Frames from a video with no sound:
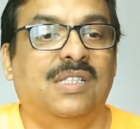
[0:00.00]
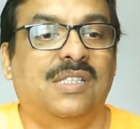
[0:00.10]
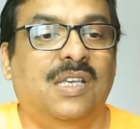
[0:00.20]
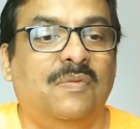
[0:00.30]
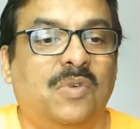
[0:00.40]

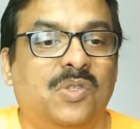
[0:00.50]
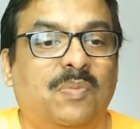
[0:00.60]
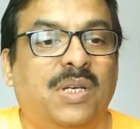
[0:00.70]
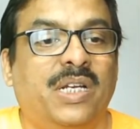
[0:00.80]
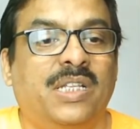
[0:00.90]
game was
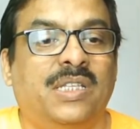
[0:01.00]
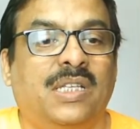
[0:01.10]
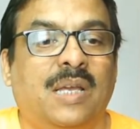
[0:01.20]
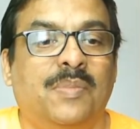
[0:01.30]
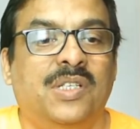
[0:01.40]
played in
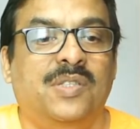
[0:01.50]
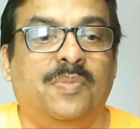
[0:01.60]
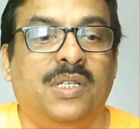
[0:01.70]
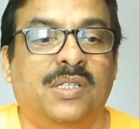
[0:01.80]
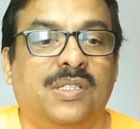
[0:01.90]
Cambridge
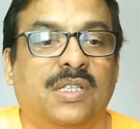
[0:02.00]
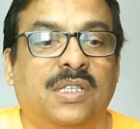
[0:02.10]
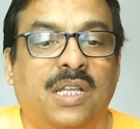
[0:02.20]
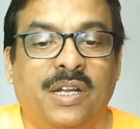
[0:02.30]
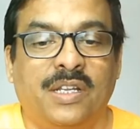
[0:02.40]
Springs in
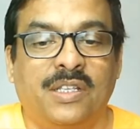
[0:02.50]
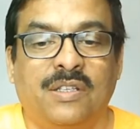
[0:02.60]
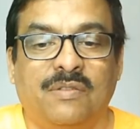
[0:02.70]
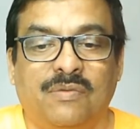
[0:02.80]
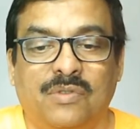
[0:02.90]

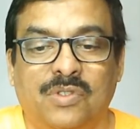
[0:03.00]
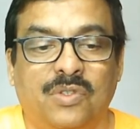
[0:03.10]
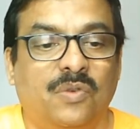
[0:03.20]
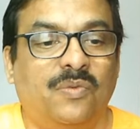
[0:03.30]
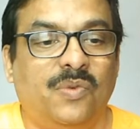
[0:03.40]

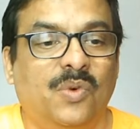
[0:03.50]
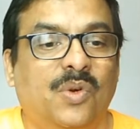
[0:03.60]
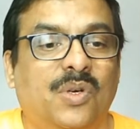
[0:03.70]
1904,